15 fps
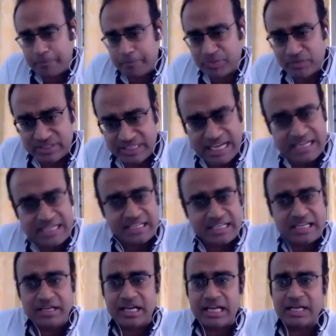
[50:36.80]
With that,
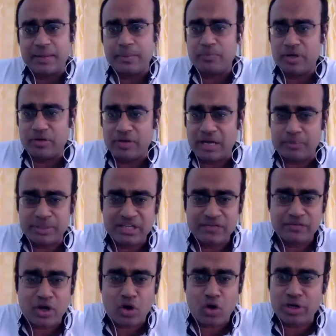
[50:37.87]
I believe we are
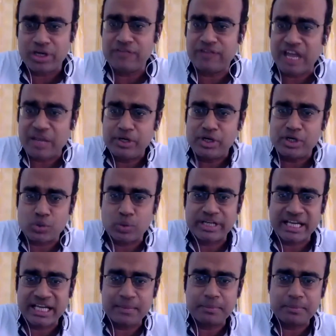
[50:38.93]
already 5 minutes over
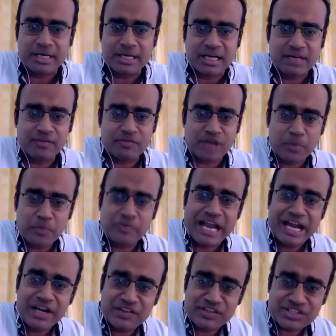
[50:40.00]
time. We've come to the end
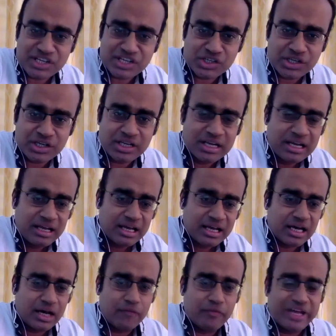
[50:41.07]
of the session.
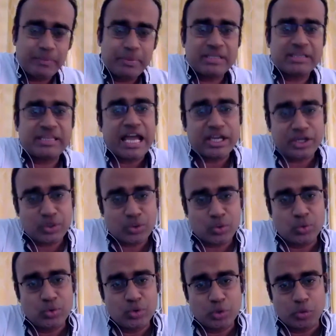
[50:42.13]
A very big thank you
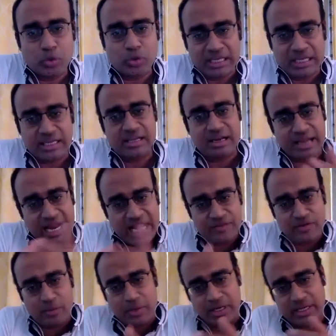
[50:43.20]
to both Nikhil and
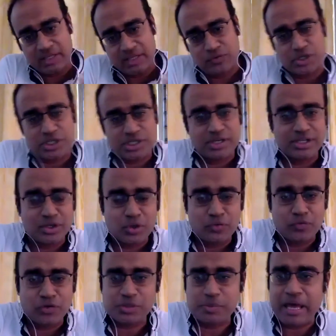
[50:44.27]
from Ankit for
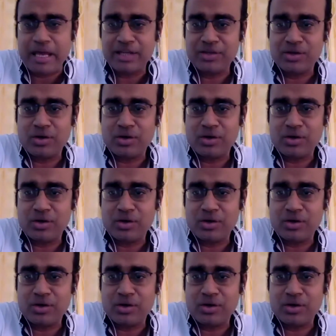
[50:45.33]
sparing